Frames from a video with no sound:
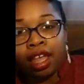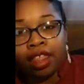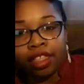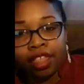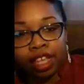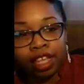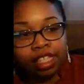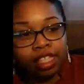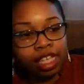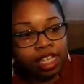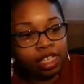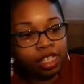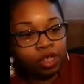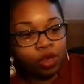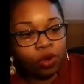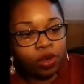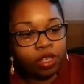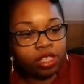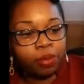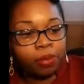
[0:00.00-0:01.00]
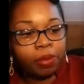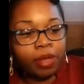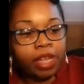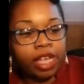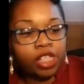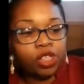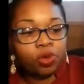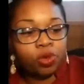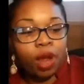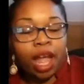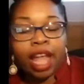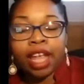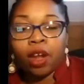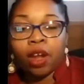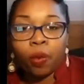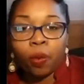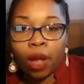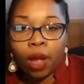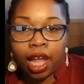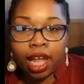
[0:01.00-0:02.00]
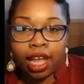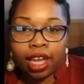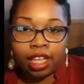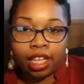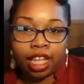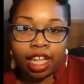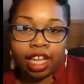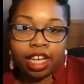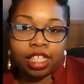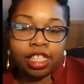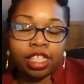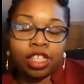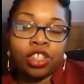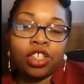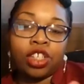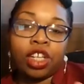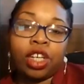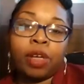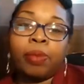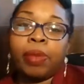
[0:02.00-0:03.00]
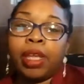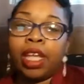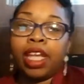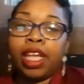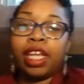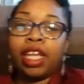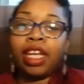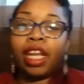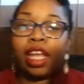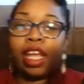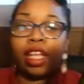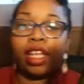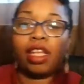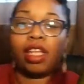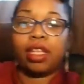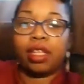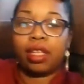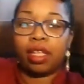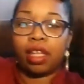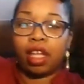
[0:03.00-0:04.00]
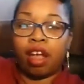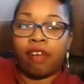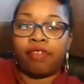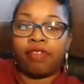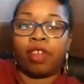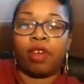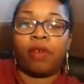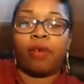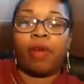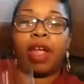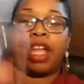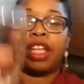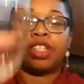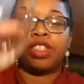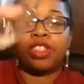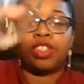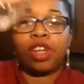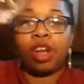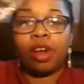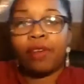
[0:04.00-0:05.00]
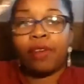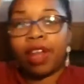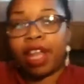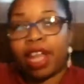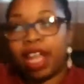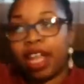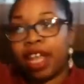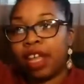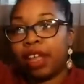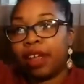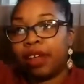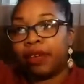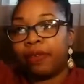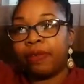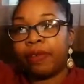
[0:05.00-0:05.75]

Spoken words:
This is going to be a drier wine, ladies and gentlemen of the grand jury.